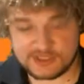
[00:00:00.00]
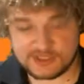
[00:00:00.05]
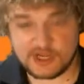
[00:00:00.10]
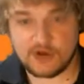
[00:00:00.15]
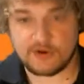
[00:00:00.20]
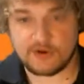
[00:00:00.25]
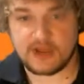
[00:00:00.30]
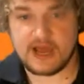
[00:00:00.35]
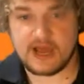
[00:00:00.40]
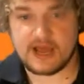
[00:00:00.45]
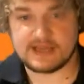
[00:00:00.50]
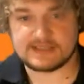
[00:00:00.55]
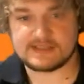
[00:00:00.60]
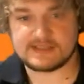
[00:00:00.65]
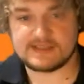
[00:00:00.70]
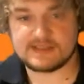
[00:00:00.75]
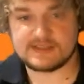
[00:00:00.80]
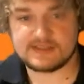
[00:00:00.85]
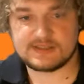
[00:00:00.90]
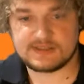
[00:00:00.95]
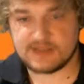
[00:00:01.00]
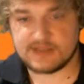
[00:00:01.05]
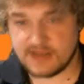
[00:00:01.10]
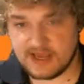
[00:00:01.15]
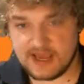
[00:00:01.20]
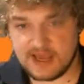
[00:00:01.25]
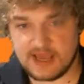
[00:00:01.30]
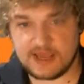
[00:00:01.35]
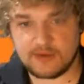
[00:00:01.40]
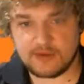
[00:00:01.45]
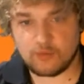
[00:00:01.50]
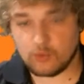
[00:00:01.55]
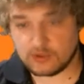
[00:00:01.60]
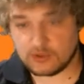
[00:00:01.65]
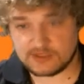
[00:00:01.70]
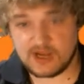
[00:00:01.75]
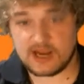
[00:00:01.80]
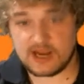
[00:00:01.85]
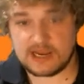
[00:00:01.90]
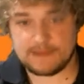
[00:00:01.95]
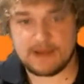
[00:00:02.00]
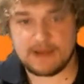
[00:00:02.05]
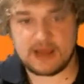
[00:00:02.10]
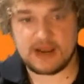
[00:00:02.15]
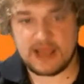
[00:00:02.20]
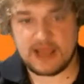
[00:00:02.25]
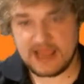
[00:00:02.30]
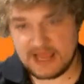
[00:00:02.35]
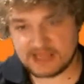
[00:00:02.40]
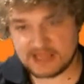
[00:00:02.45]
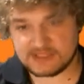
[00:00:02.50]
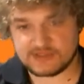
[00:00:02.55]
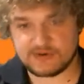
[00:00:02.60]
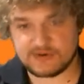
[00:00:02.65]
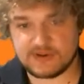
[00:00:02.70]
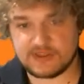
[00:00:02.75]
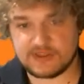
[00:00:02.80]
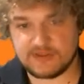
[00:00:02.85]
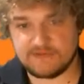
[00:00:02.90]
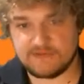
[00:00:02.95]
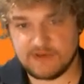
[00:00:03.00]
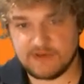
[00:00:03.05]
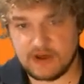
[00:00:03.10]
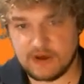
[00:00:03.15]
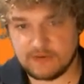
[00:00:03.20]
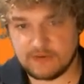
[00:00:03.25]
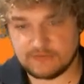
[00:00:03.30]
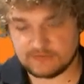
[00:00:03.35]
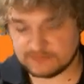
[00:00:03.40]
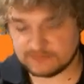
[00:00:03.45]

guys, today we're talking about answering the phone,